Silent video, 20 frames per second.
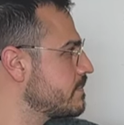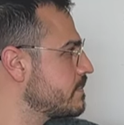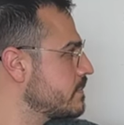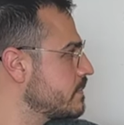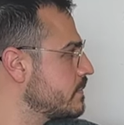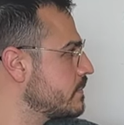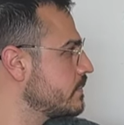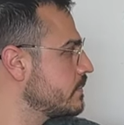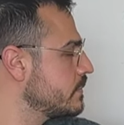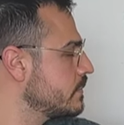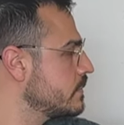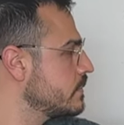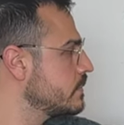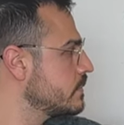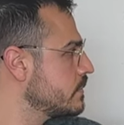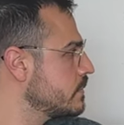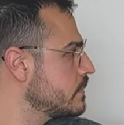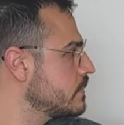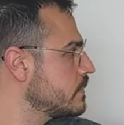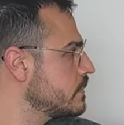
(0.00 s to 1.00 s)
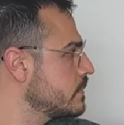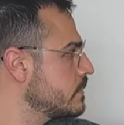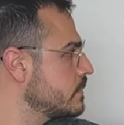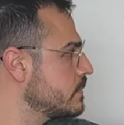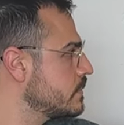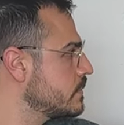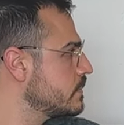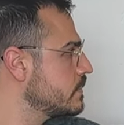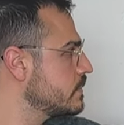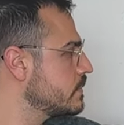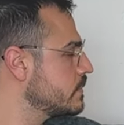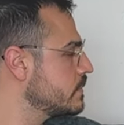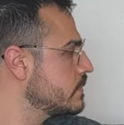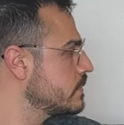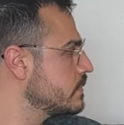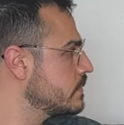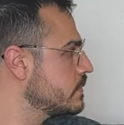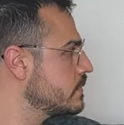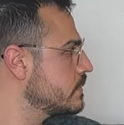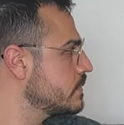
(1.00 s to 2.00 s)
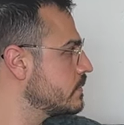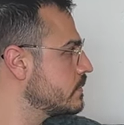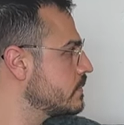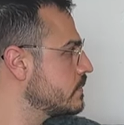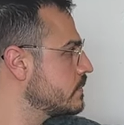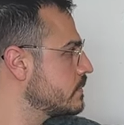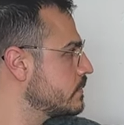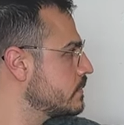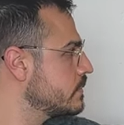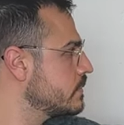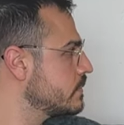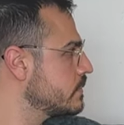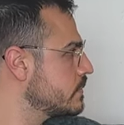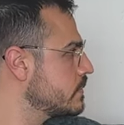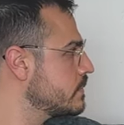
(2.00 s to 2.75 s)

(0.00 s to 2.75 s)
The person shown says nothing.